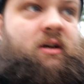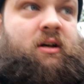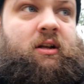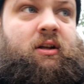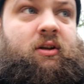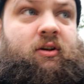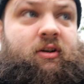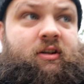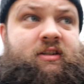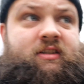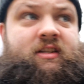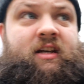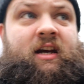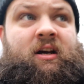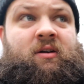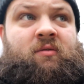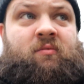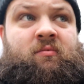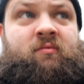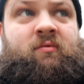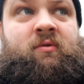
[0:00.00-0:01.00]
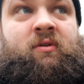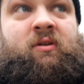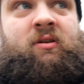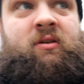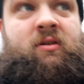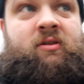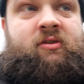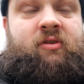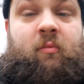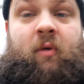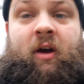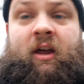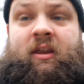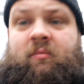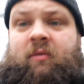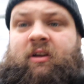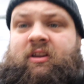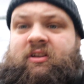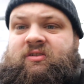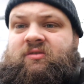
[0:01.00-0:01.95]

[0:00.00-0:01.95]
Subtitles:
look down. So where the